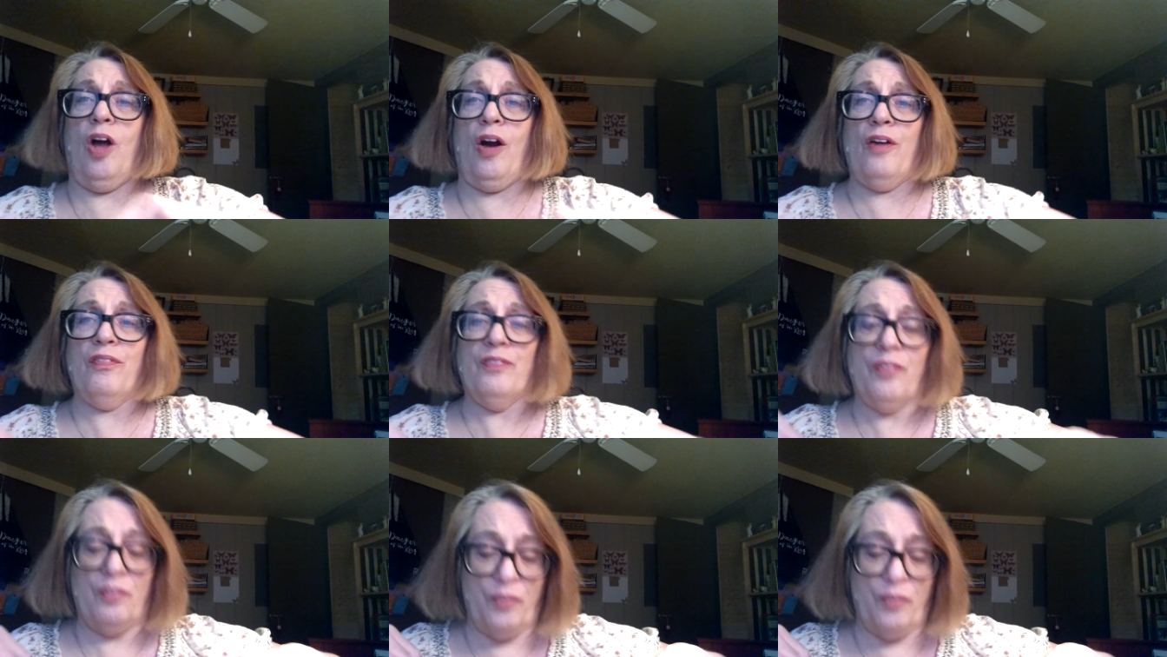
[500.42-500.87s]

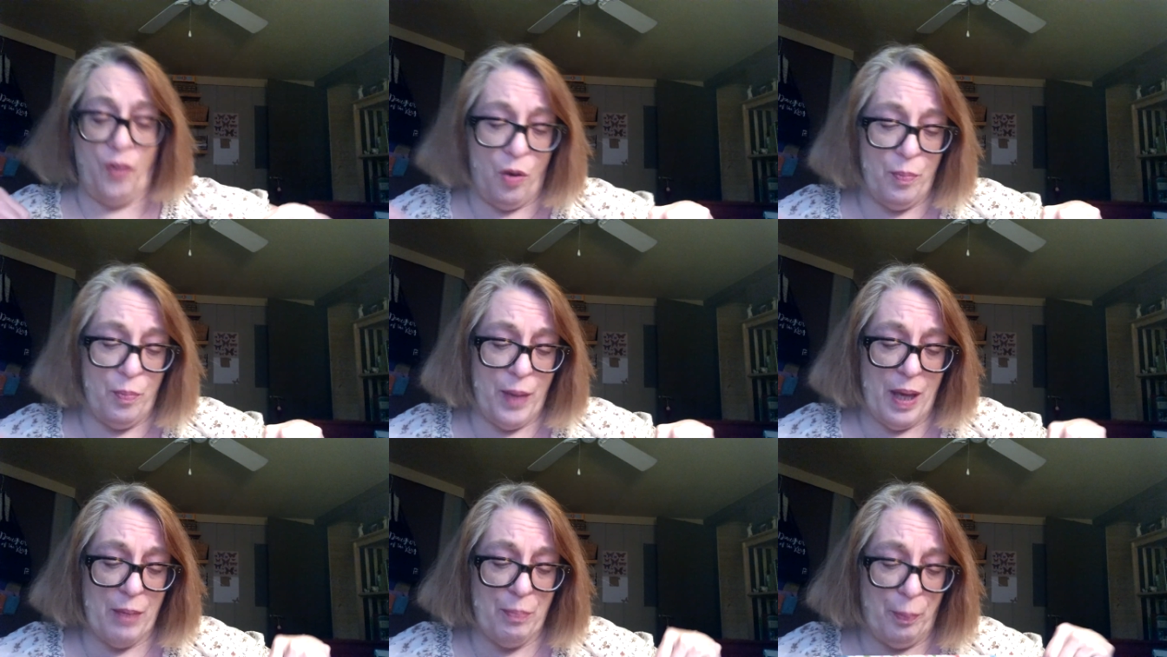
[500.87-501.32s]
loaf of
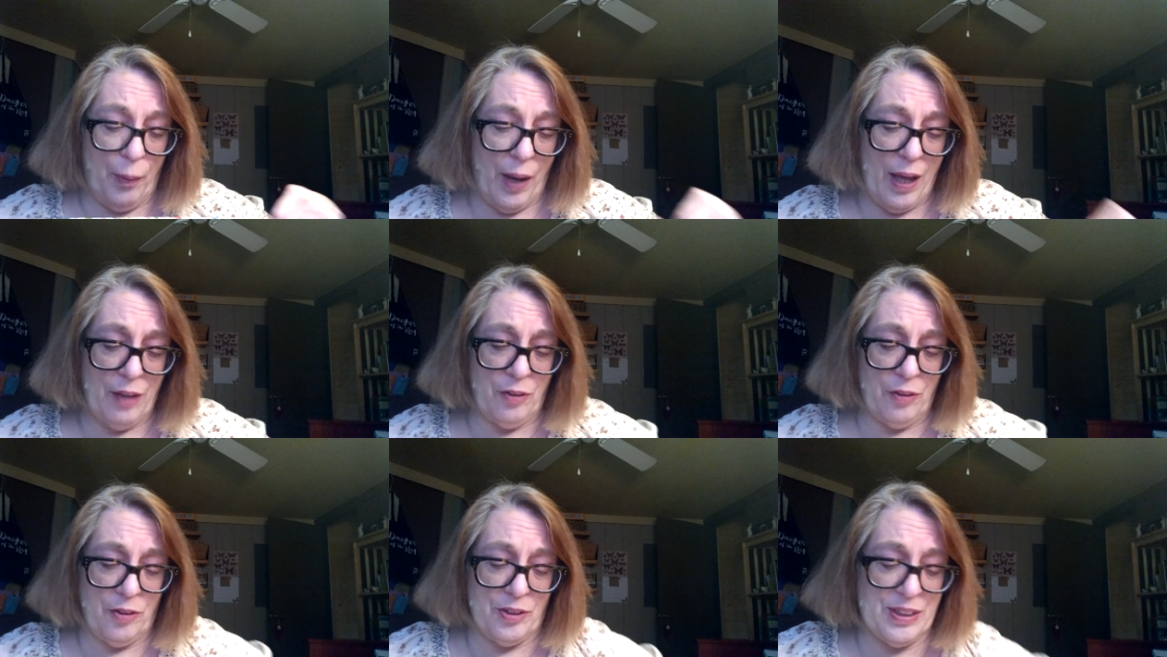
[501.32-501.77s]
homemade
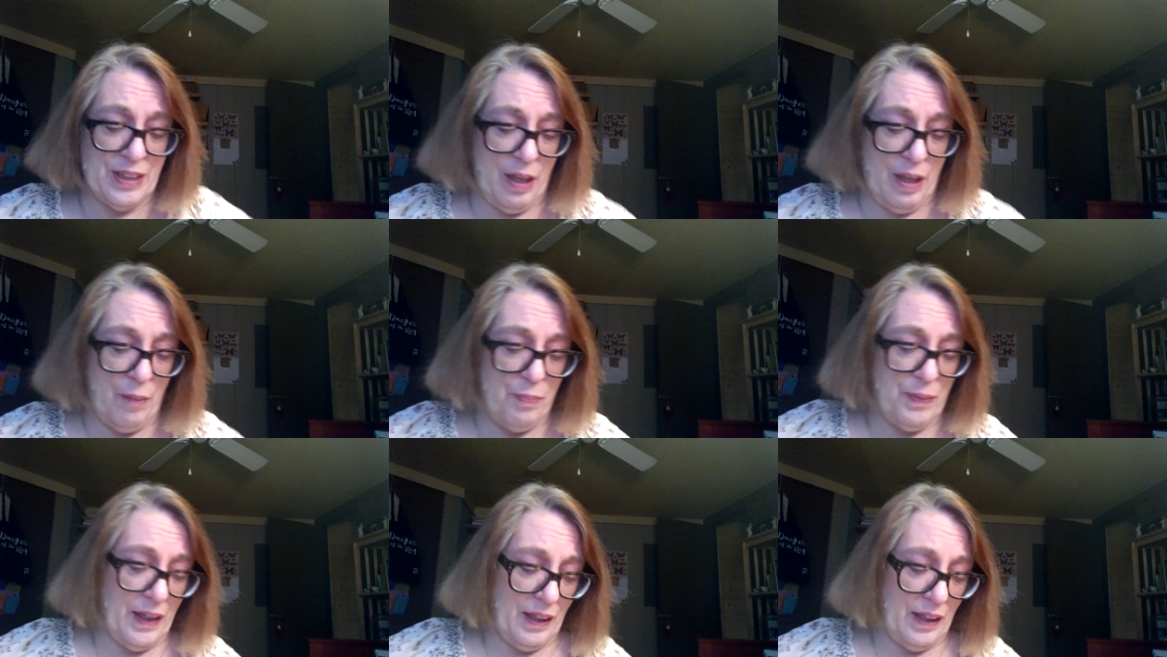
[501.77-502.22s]
bread or
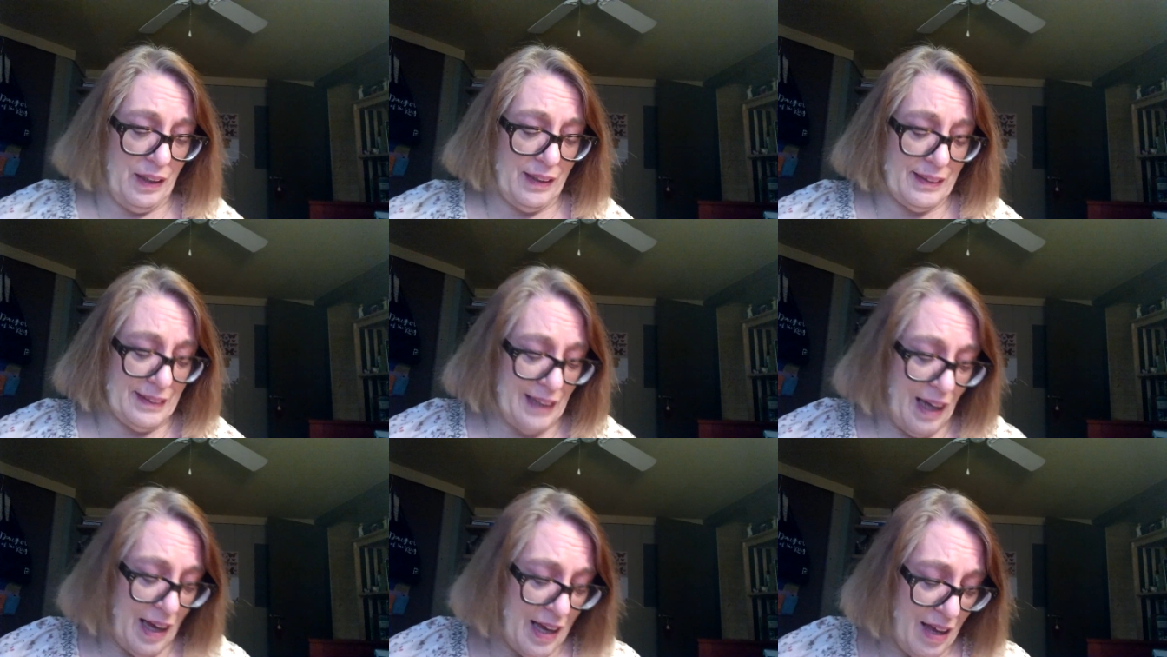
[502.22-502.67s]
something,
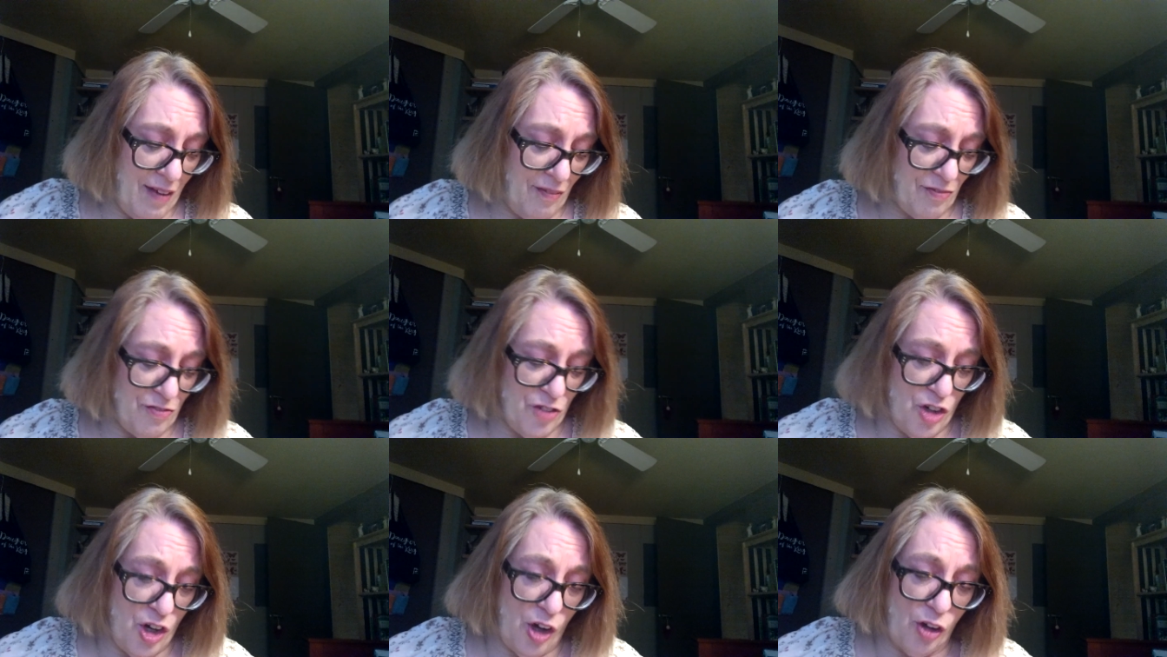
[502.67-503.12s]
because I
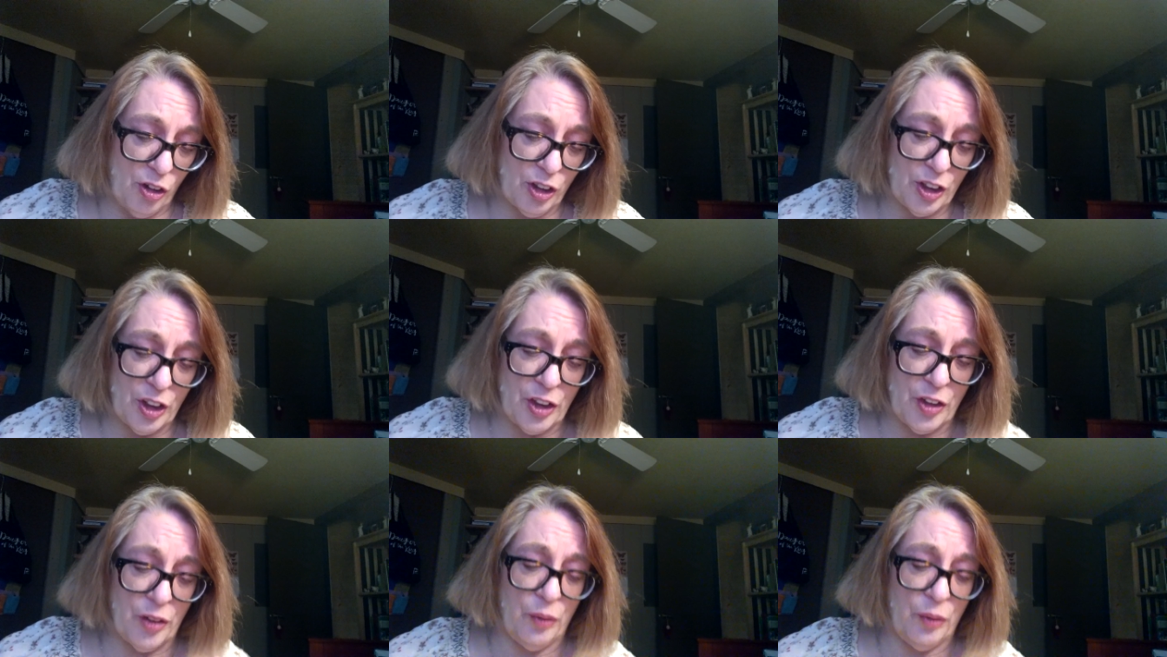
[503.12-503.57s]
have no
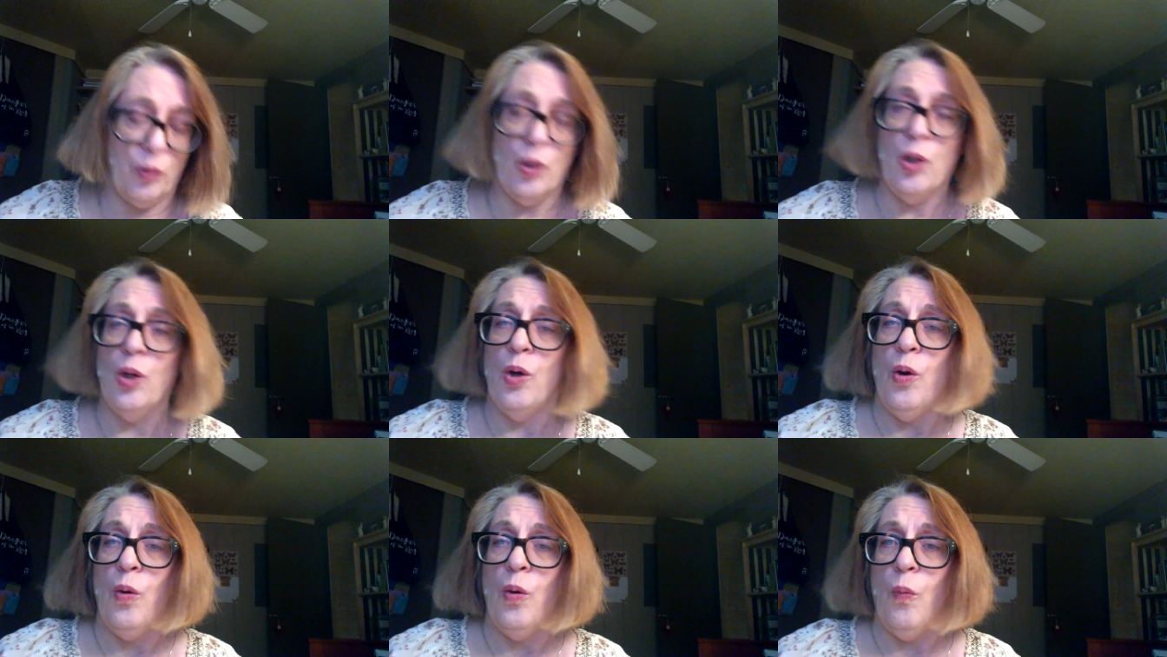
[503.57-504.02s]
clue
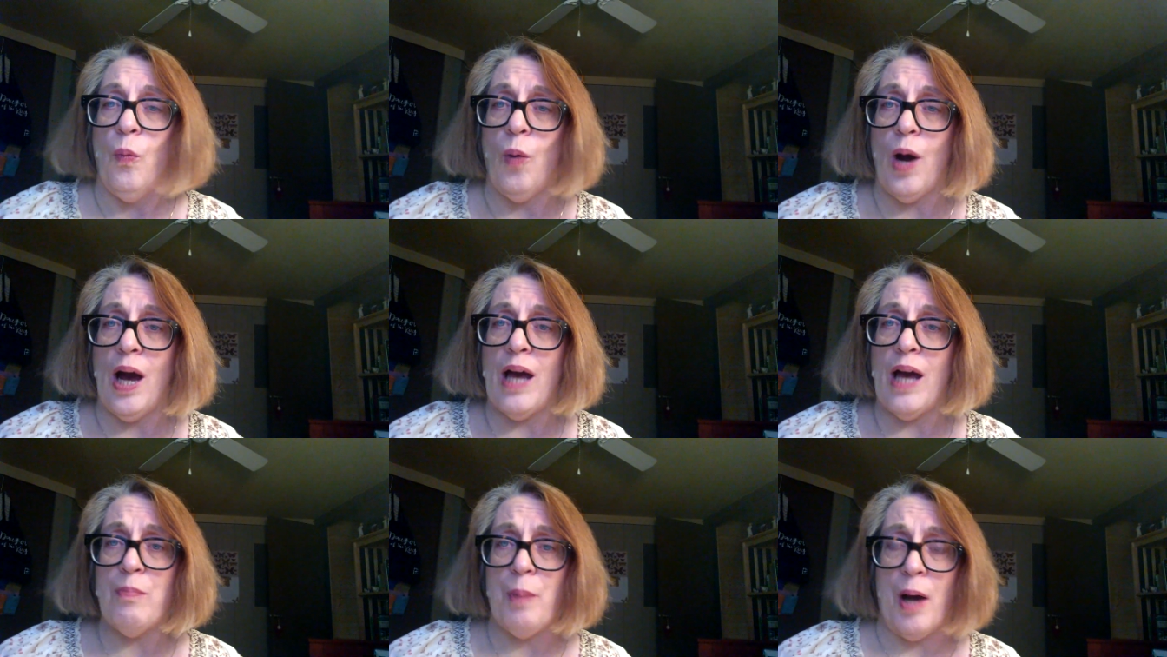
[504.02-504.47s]

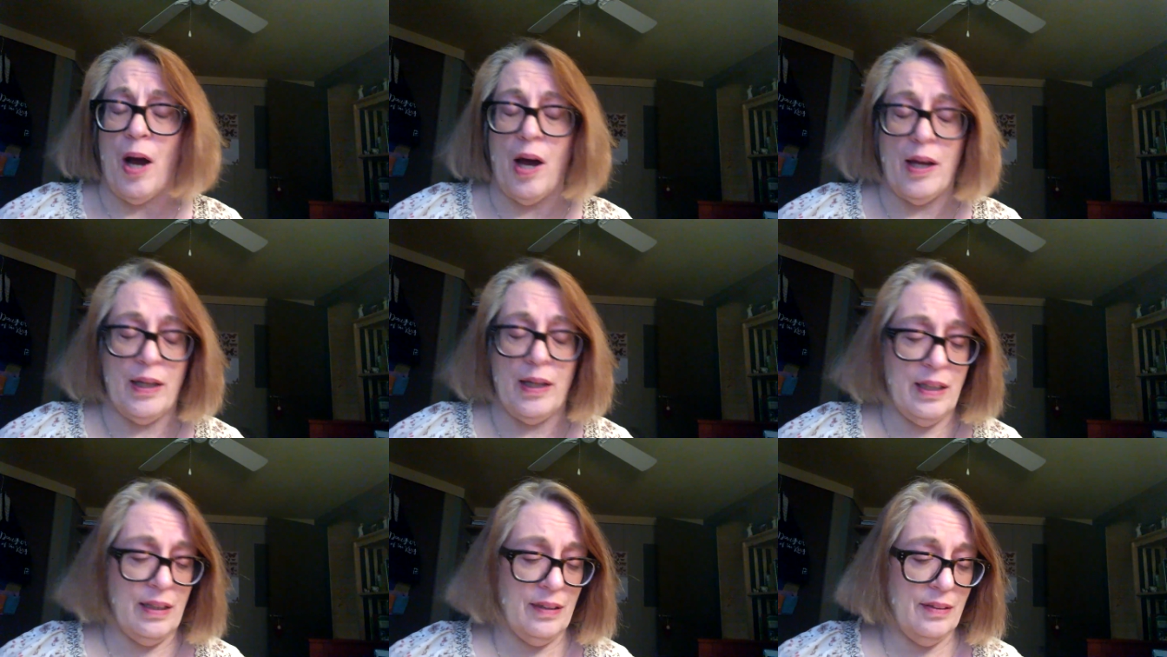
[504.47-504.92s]
why I
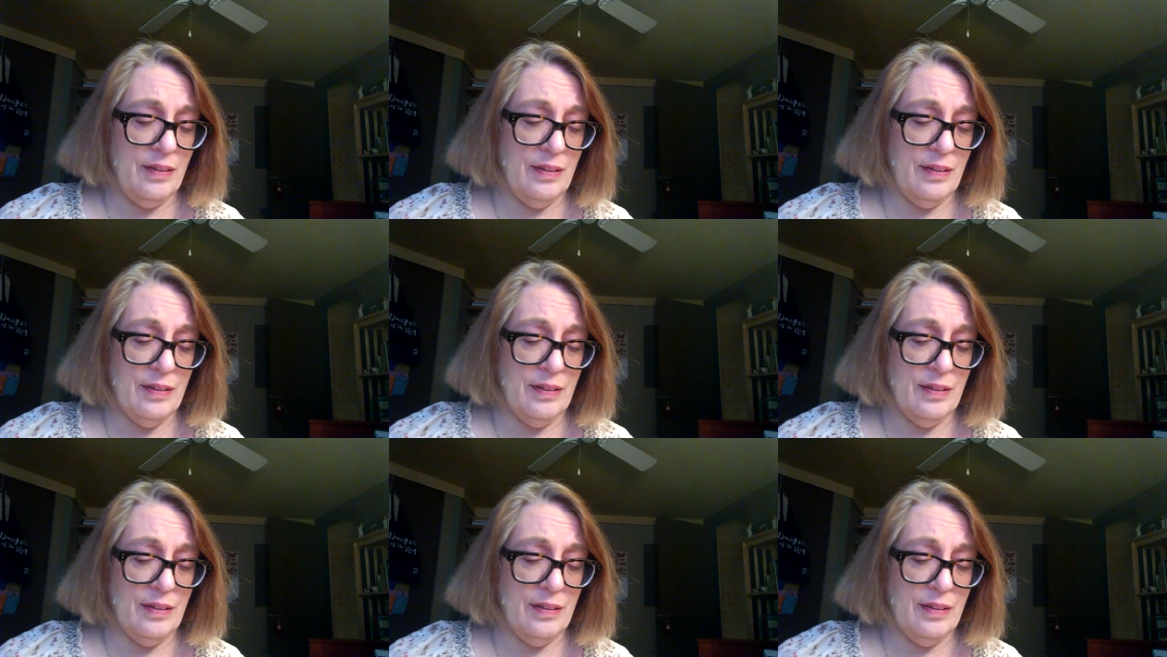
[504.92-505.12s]
bought it.